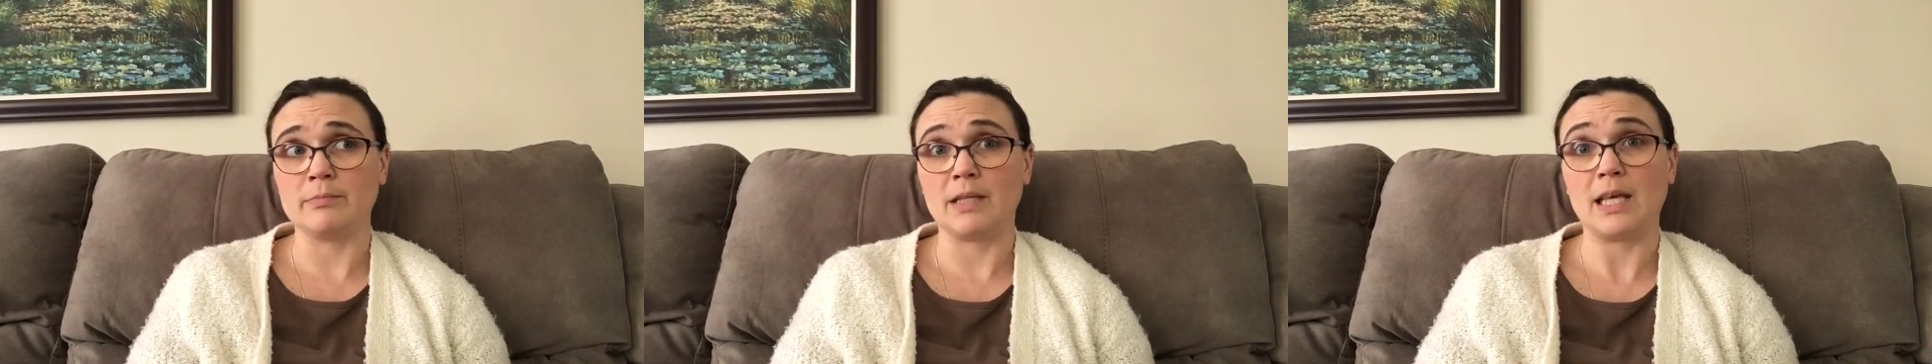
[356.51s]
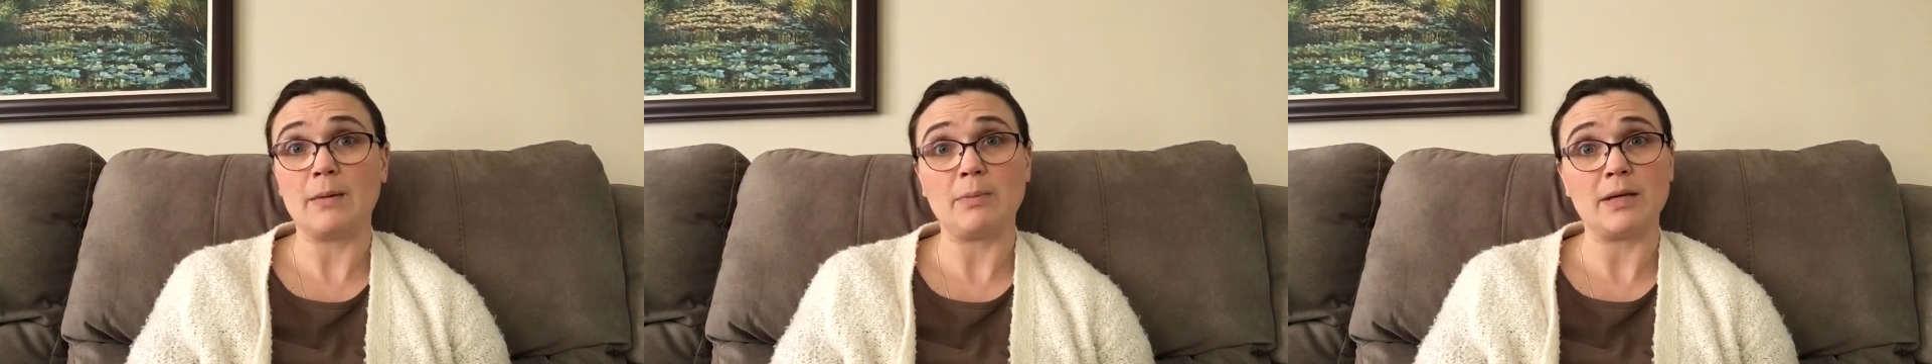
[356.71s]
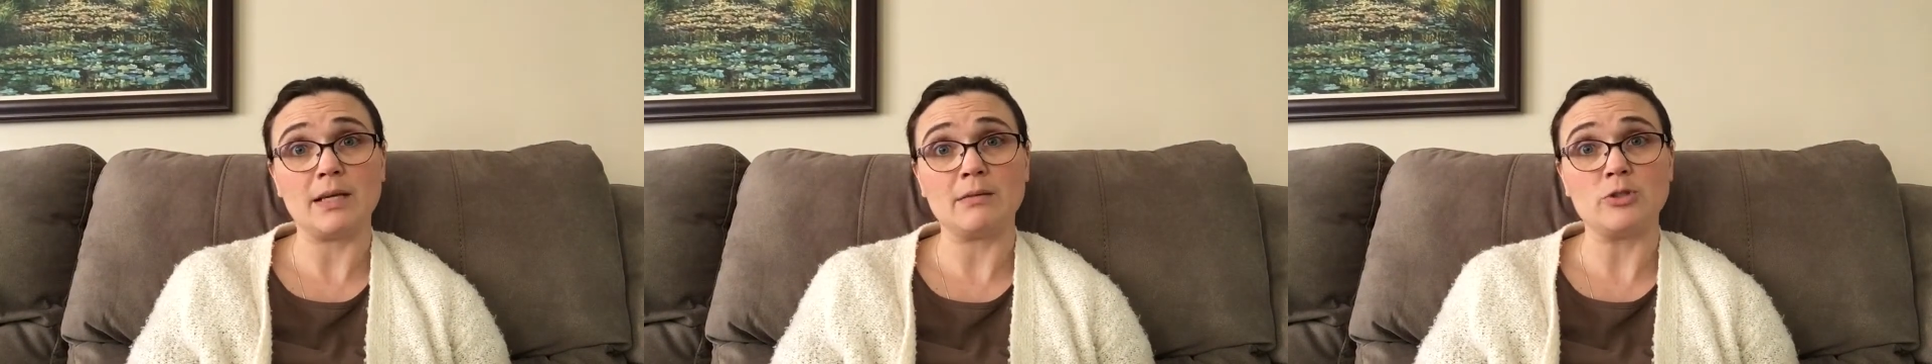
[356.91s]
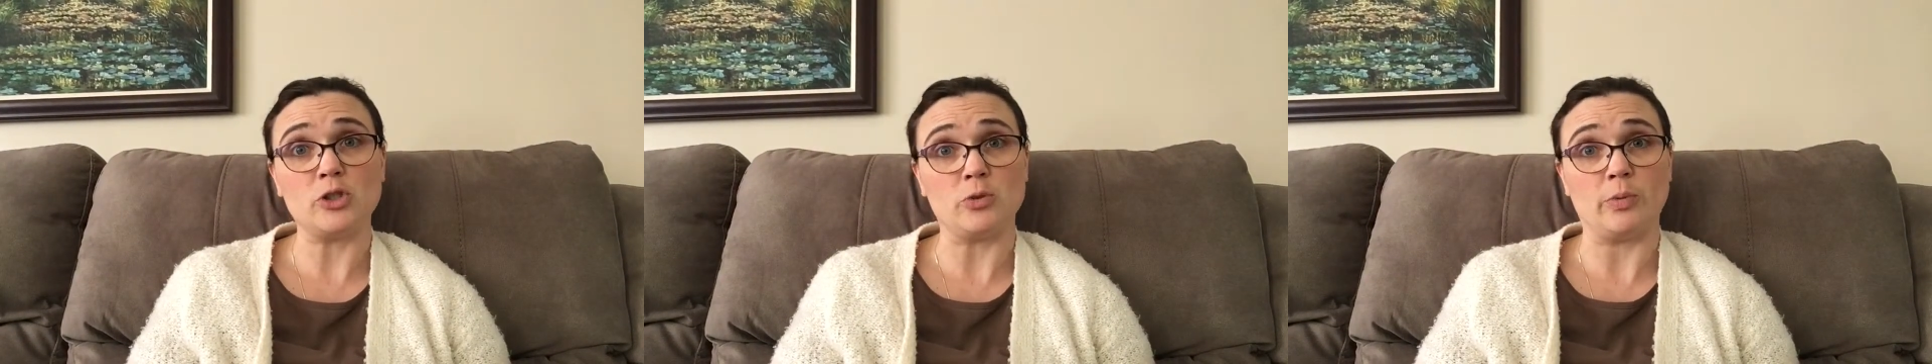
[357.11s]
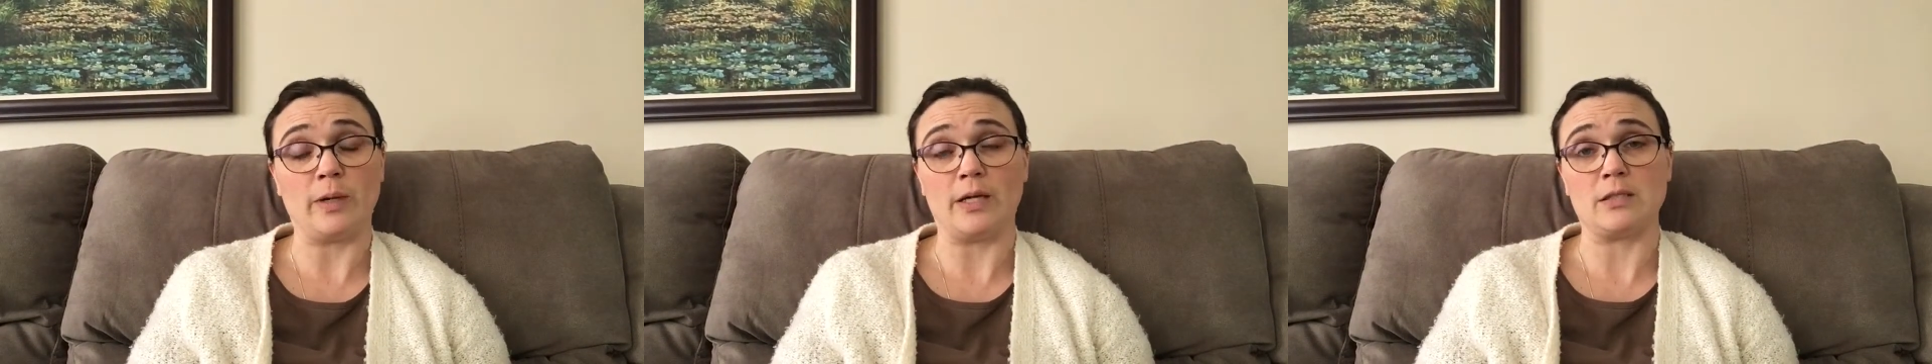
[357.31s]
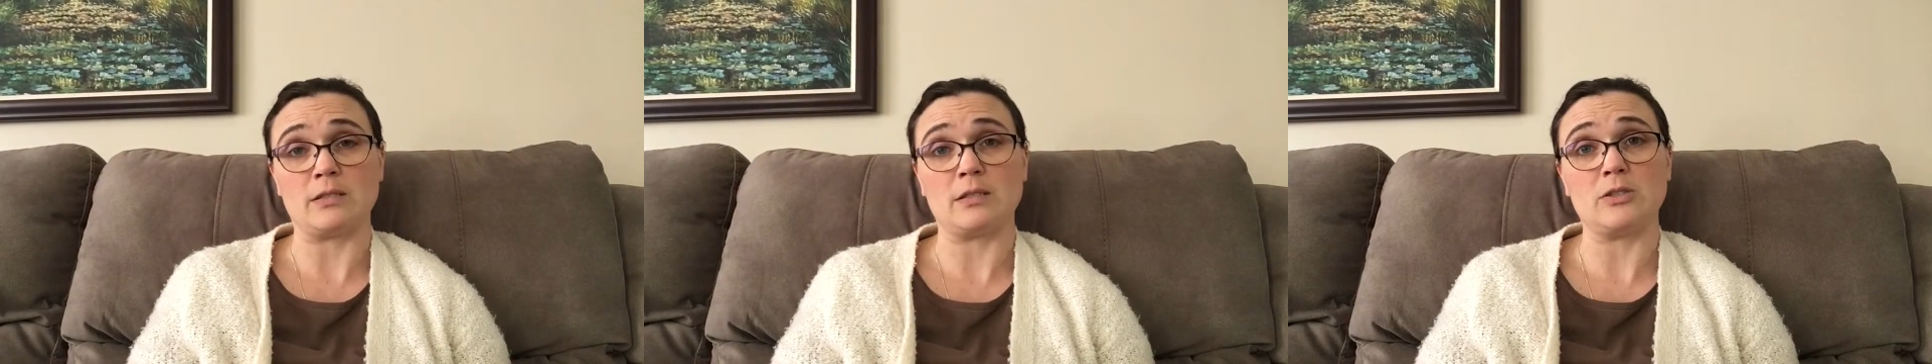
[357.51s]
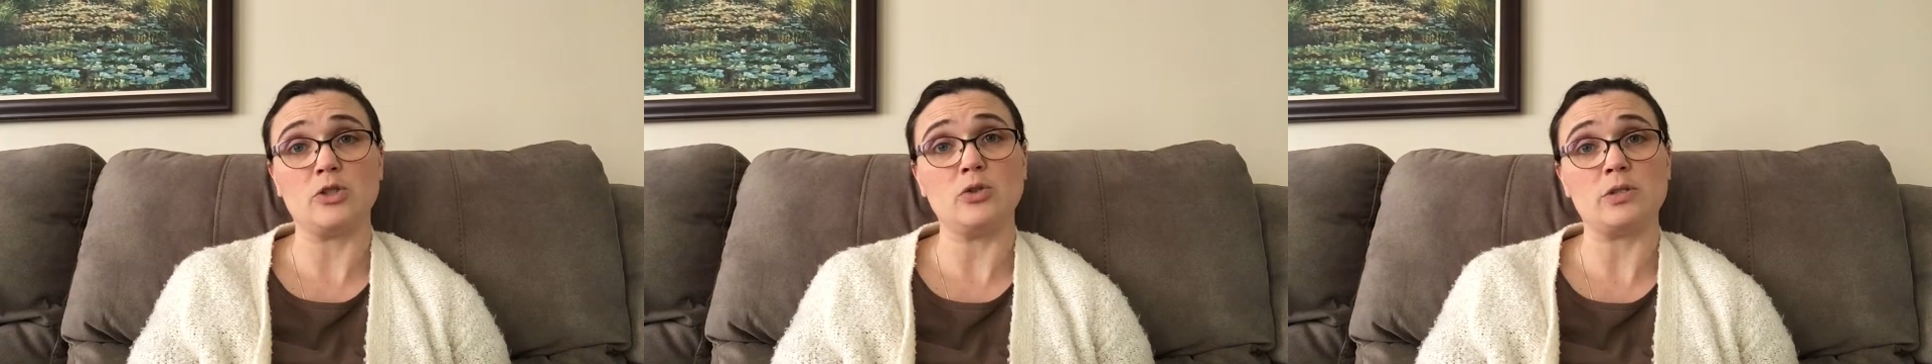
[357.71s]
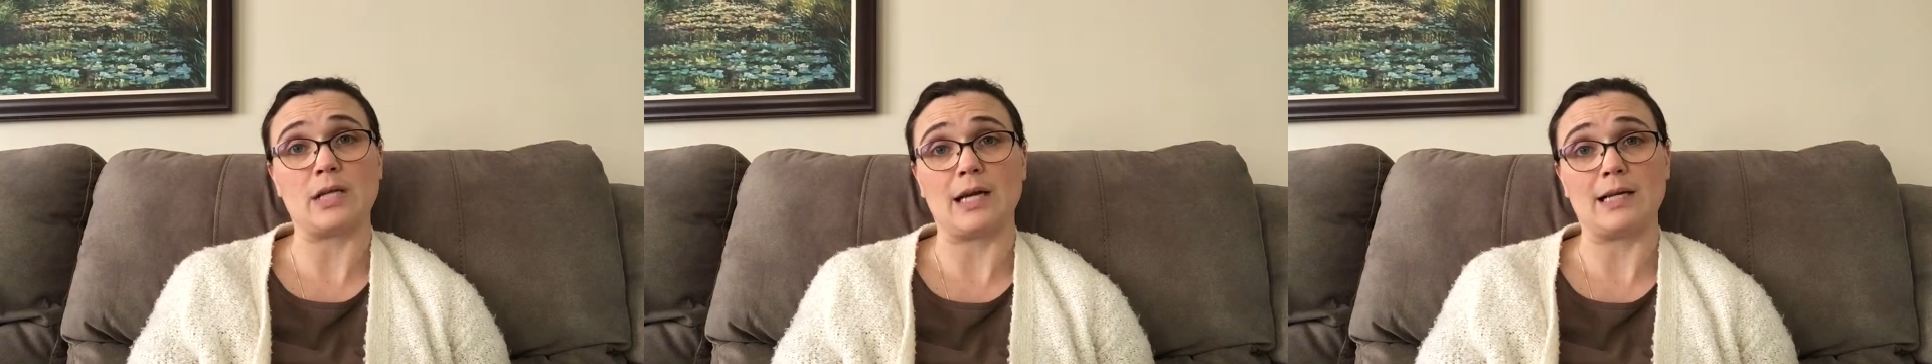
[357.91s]
keeping two
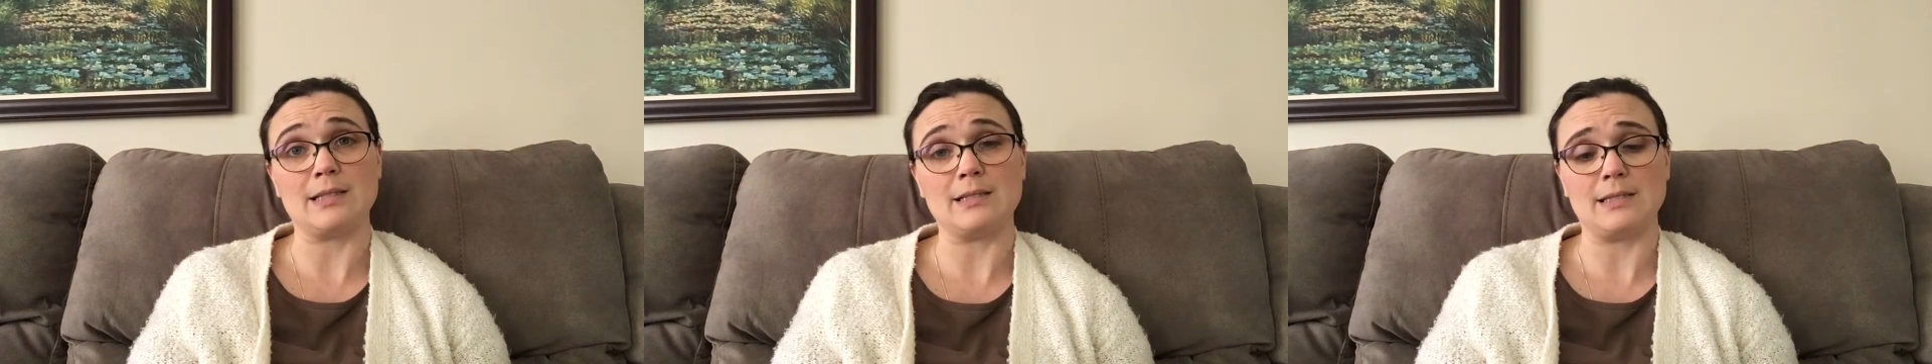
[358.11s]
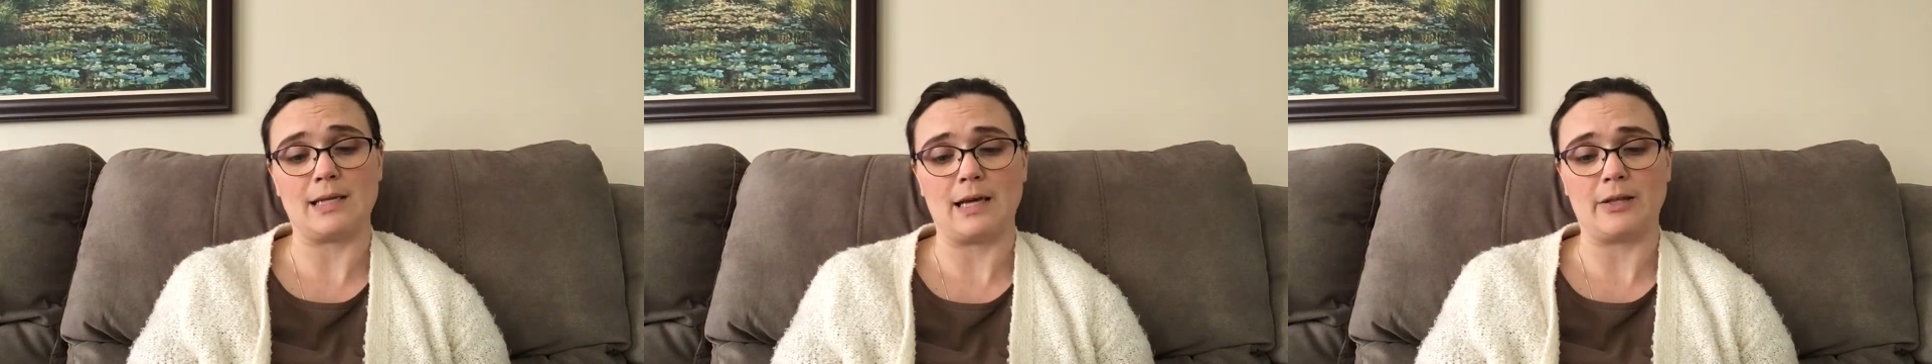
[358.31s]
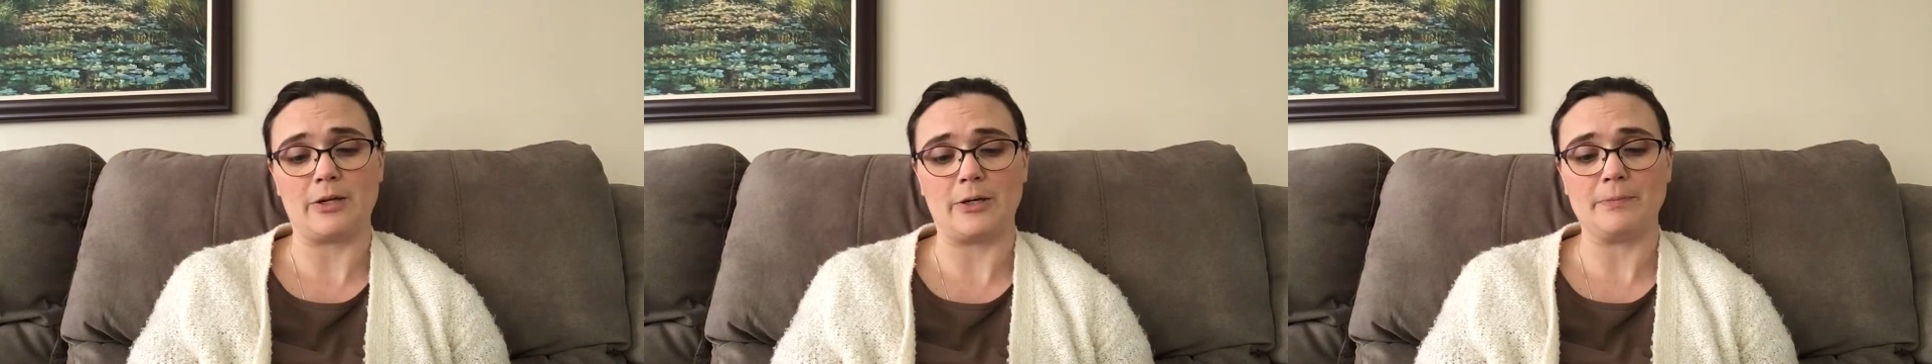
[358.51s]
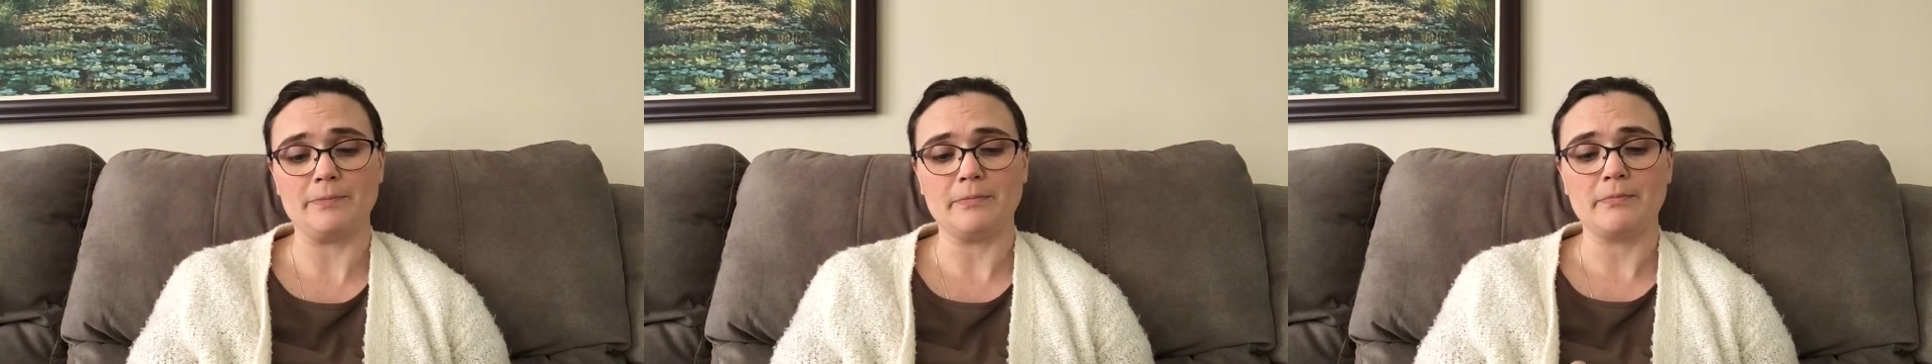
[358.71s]
socks together.